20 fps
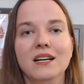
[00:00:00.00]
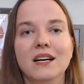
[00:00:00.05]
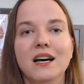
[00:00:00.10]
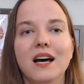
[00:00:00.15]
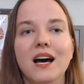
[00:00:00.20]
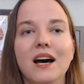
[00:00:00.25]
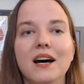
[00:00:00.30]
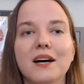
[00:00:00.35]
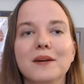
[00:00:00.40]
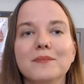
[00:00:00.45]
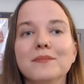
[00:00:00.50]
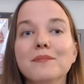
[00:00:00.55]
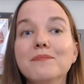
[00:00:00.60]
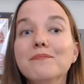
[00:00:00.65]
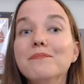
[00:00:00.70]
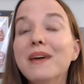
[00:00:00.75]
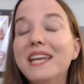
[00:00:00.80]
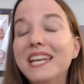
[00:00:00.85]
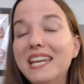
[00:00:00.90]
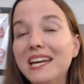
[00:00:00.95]
um,
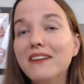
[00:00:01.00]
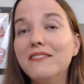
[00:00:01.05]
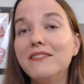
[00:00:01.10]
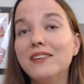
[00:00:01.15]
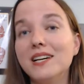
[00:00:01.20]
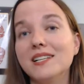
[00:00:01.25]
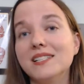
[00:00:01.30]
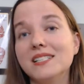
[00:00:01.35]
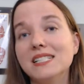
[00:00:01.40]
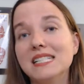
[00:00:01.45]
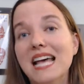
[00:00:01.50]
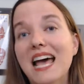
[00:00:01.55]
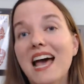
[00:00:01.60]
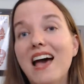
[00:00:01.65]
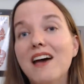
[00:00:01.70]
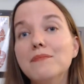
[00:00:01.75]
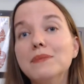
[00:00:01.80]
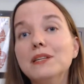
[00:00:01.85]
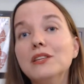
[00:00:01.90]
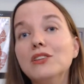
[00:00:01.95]
many of us
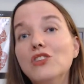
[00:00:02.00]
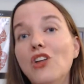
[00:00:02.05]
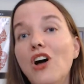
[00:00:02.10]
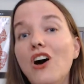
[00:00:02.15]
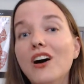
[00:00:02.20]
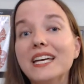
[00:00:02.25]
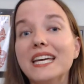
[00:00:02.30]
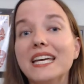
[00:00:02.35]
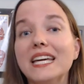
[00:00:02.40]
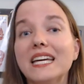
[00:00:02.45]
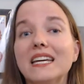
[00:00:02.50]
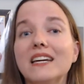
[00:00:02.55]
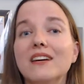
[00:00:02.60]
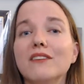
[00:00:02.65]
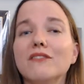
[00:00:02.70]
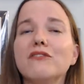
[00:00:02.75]
have been longing